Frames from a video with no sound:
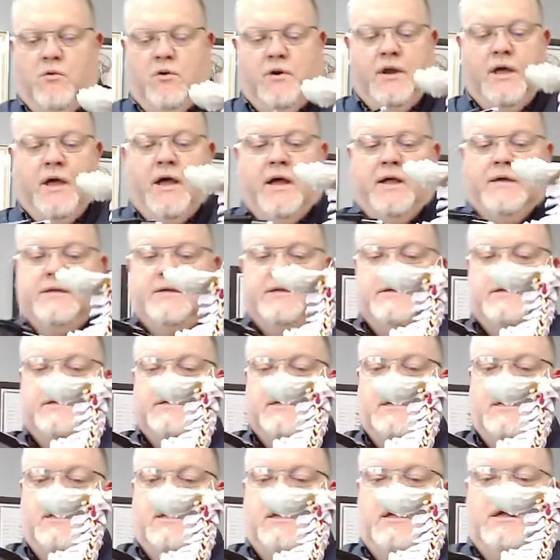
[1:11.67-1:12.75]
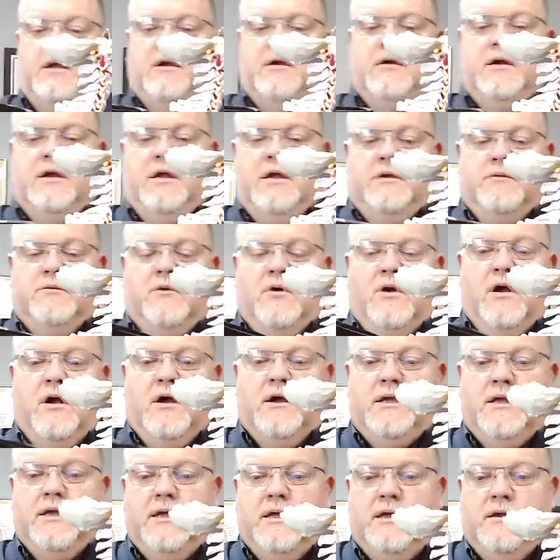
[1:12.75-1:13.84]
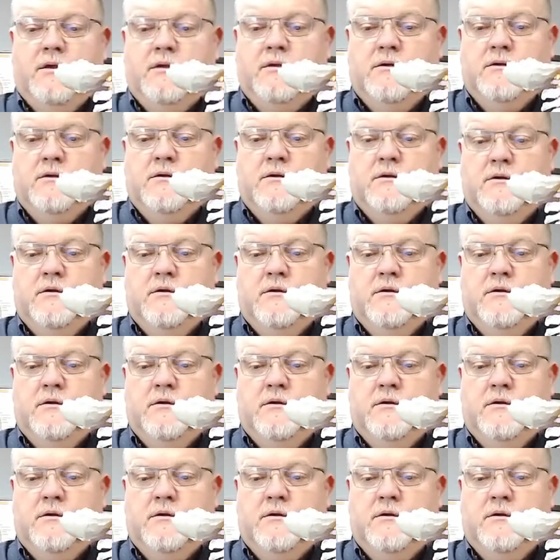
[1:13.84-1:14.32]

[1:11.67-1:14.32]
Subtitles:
we're not sitting here and rocking